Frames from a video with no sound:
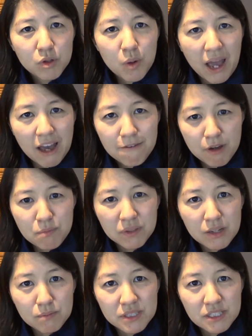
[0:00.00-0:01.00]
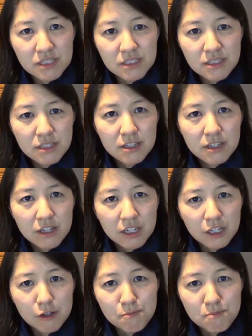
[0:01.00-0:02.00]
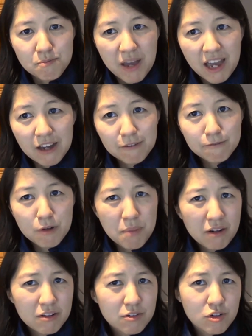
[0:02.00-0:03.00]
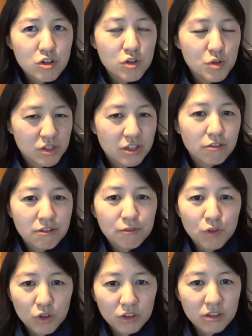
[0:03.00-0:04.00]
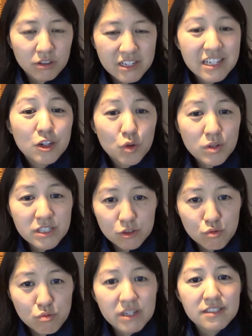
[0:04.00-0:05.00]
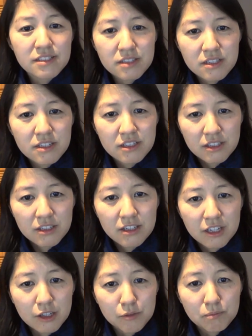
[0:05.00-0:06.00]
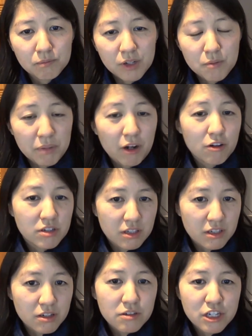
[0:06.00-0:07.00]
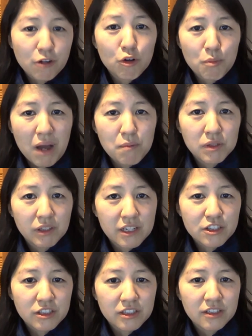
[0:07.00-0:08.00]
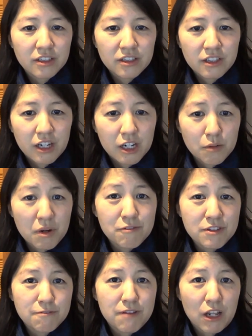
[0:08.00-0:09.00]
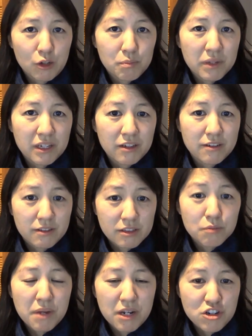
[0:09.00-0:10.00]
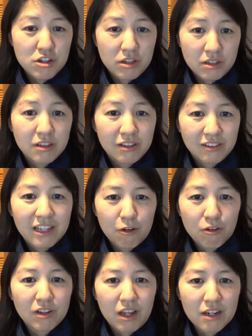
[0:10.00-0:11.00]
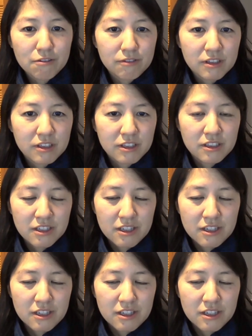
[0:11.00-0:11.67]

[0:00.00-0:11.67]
people who have epilepsy have about a 2 to 3-fold increased risk compared to the general population of developing dementia later in life.